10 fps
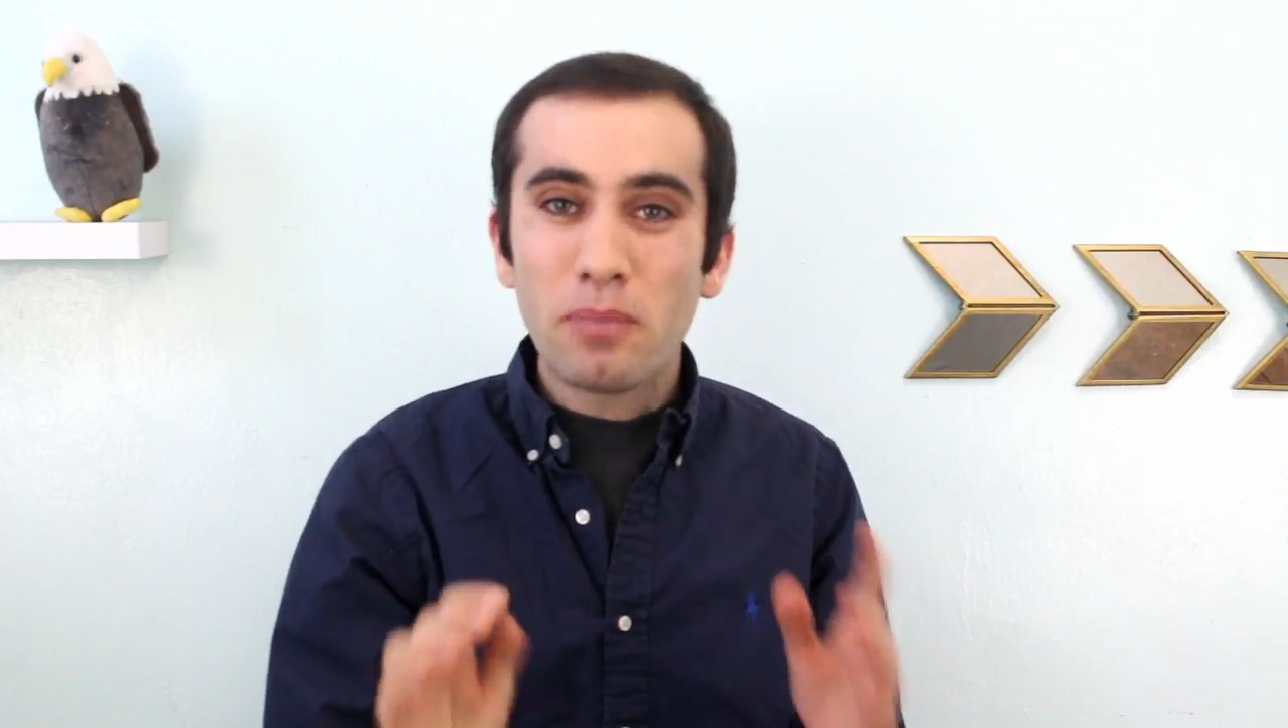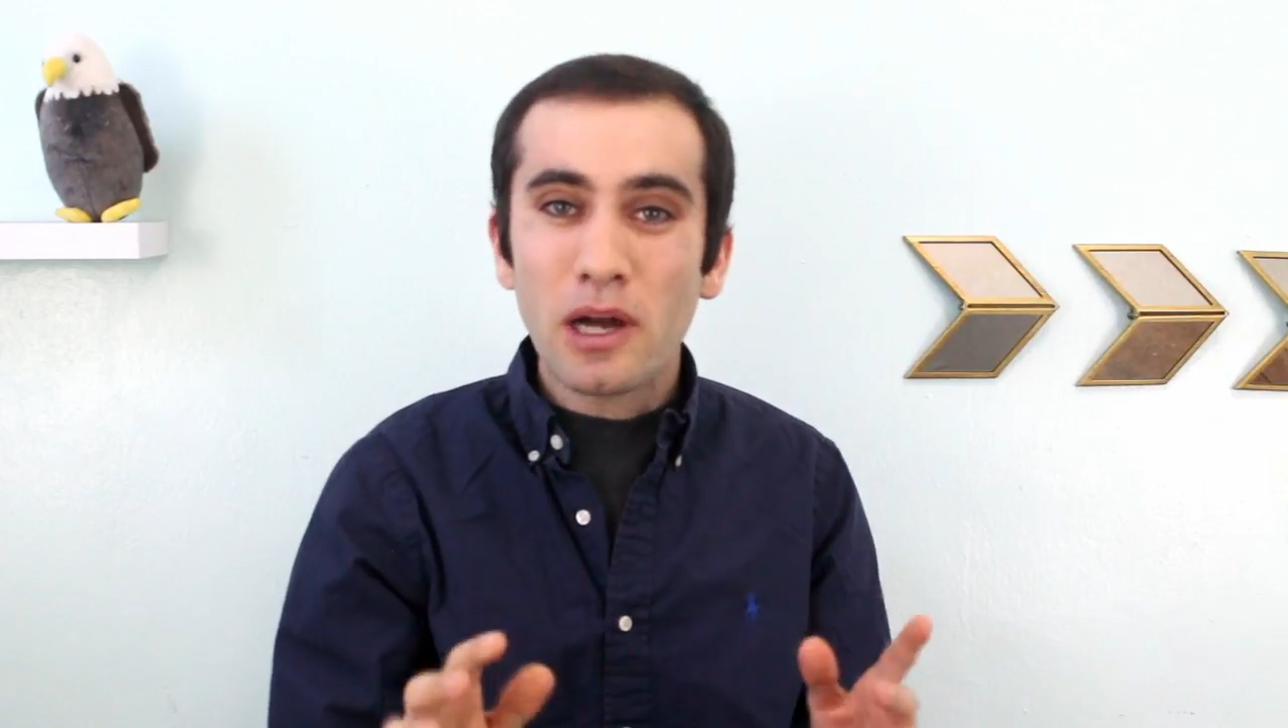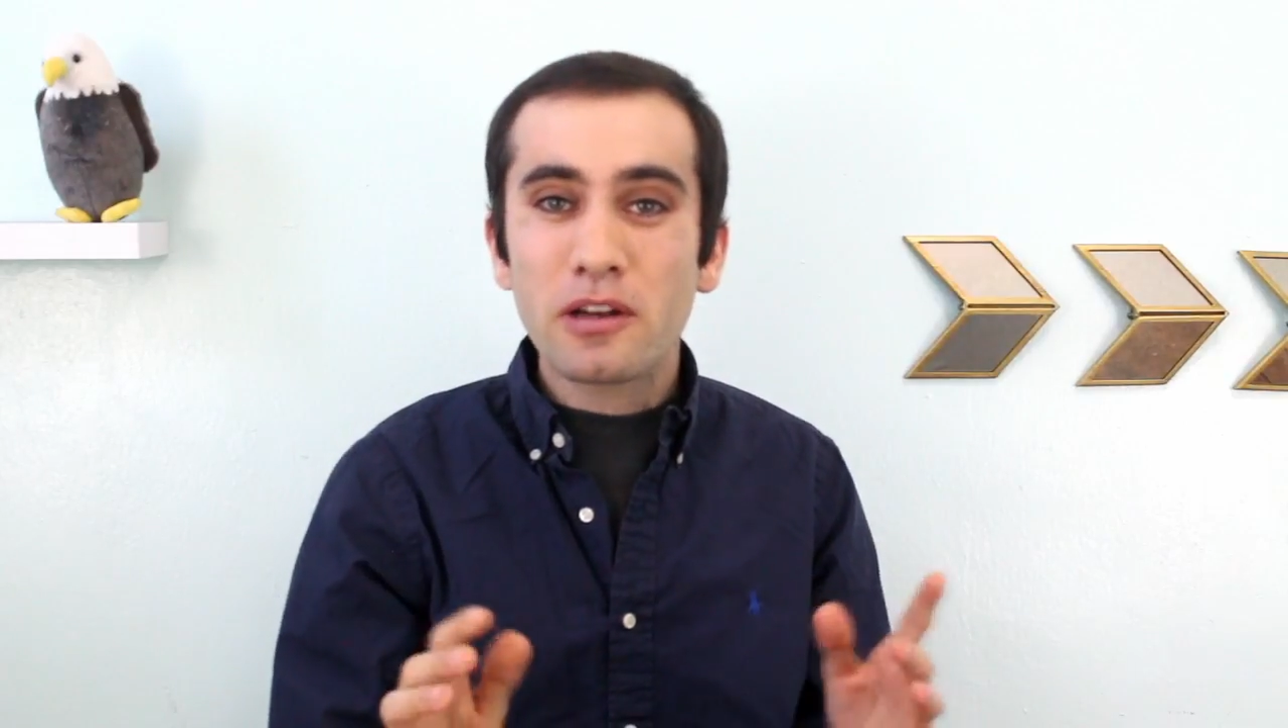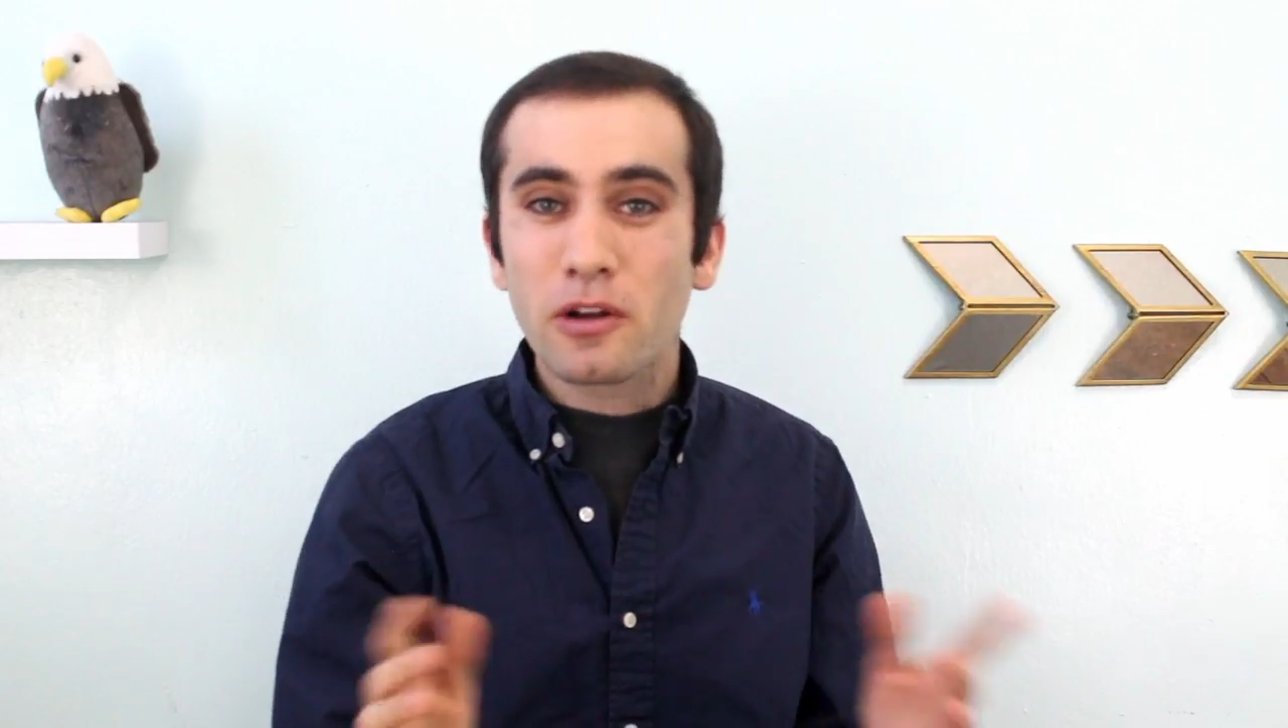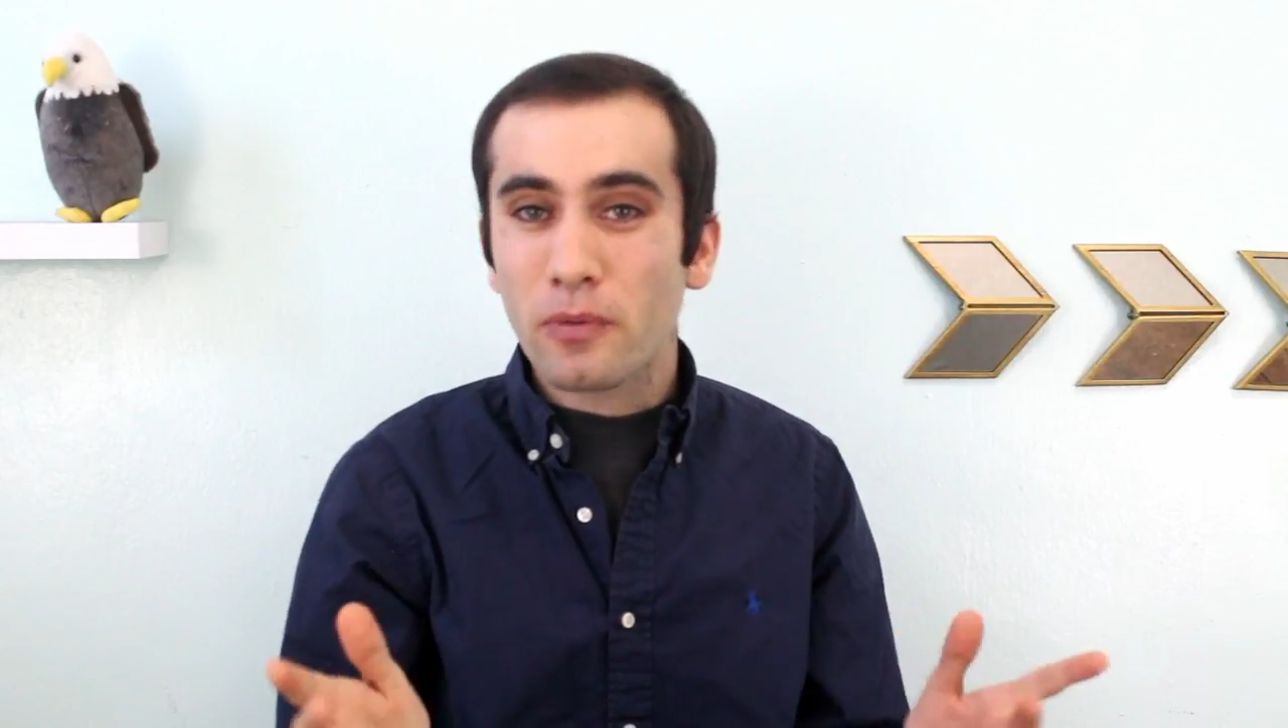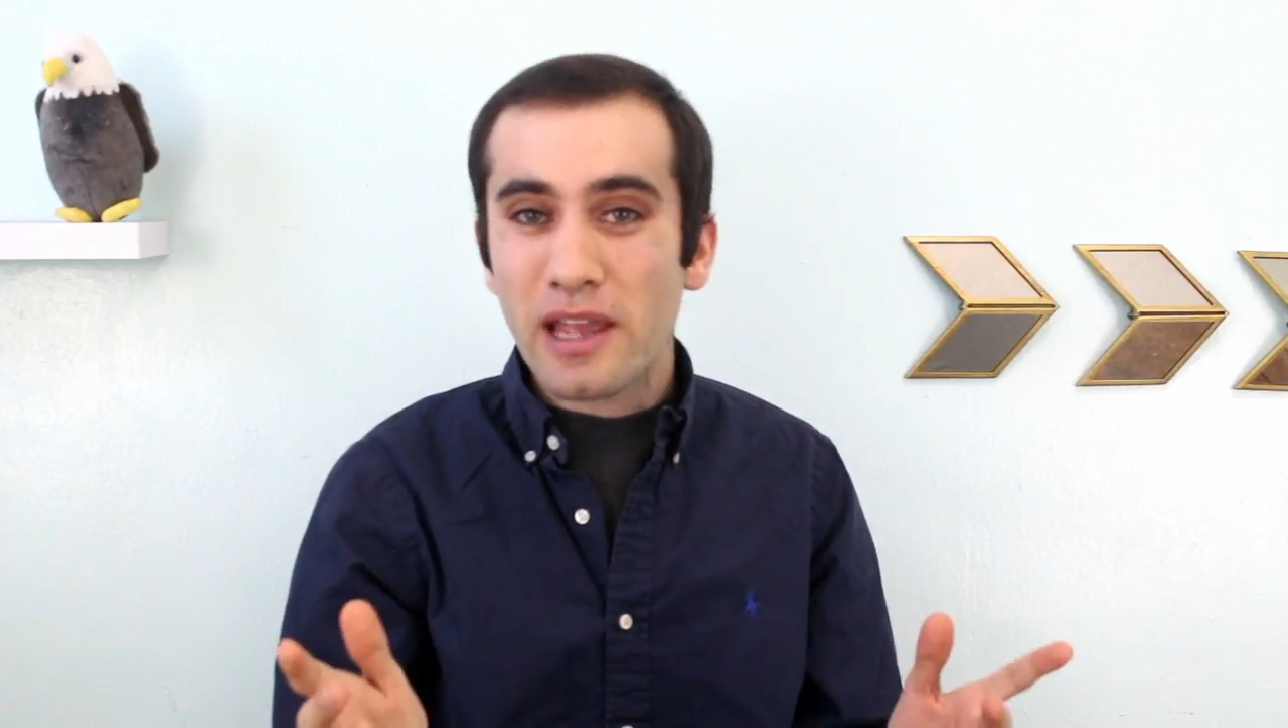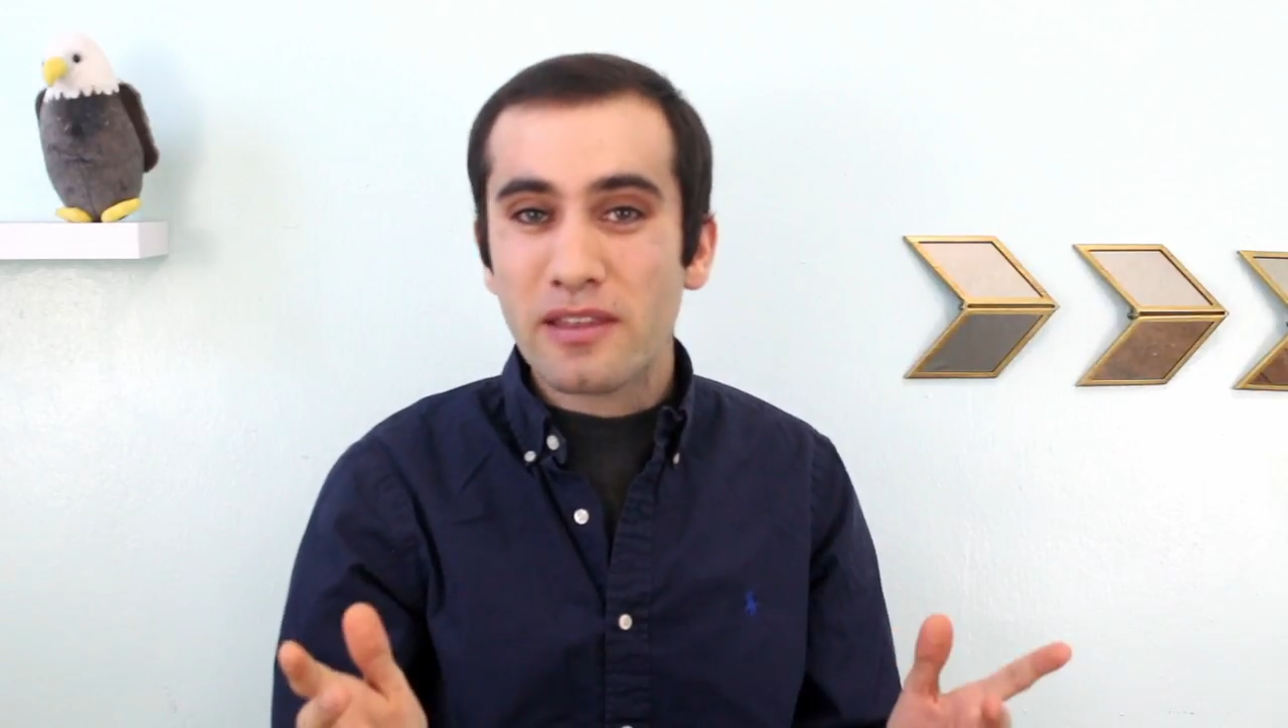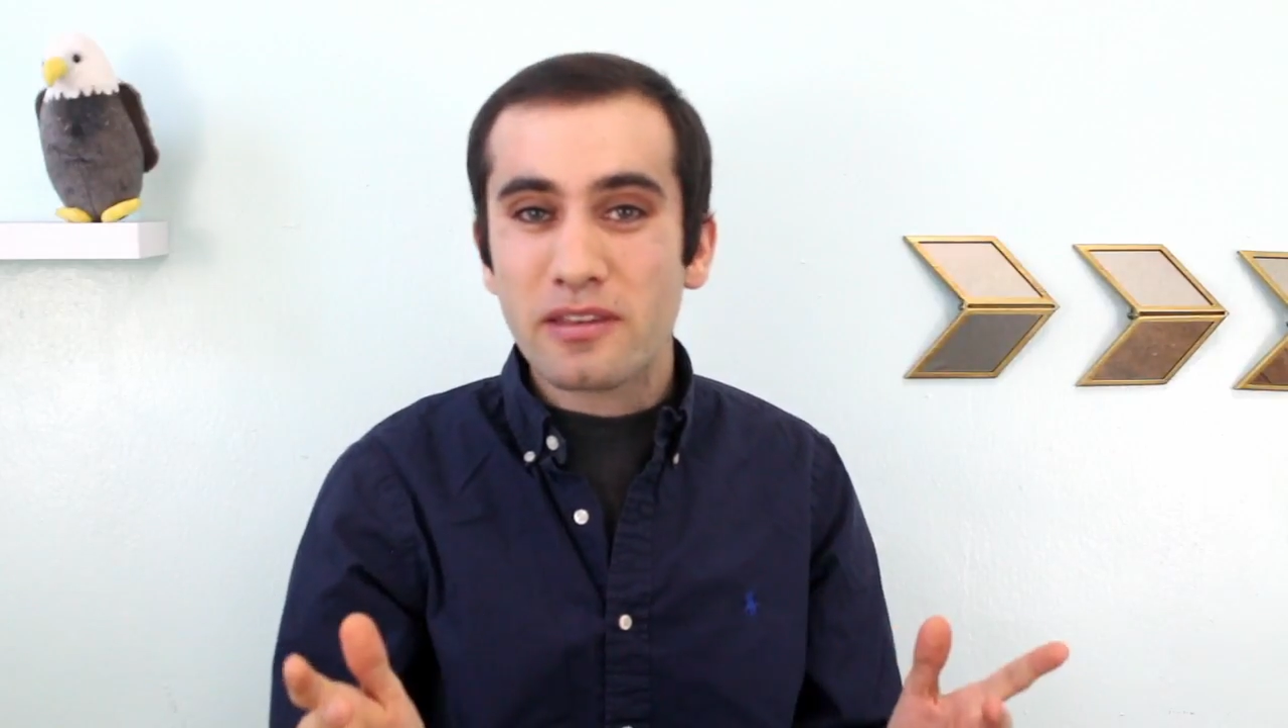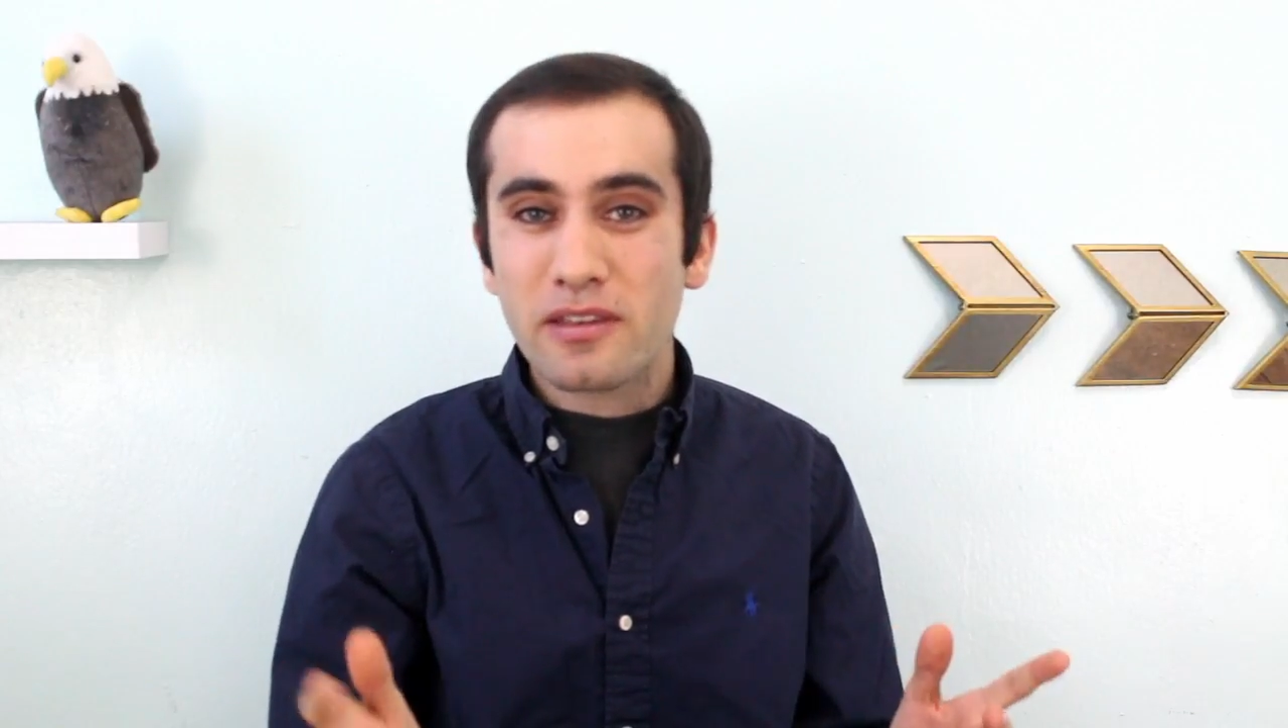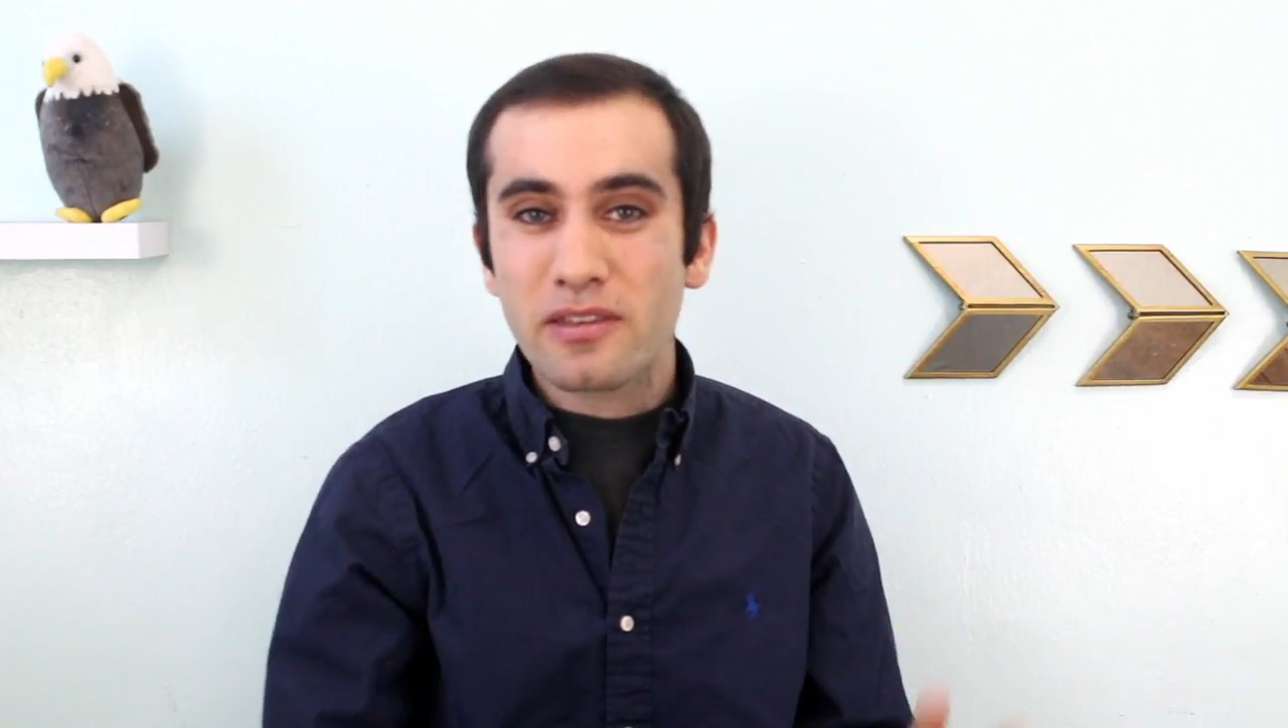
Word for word: but granting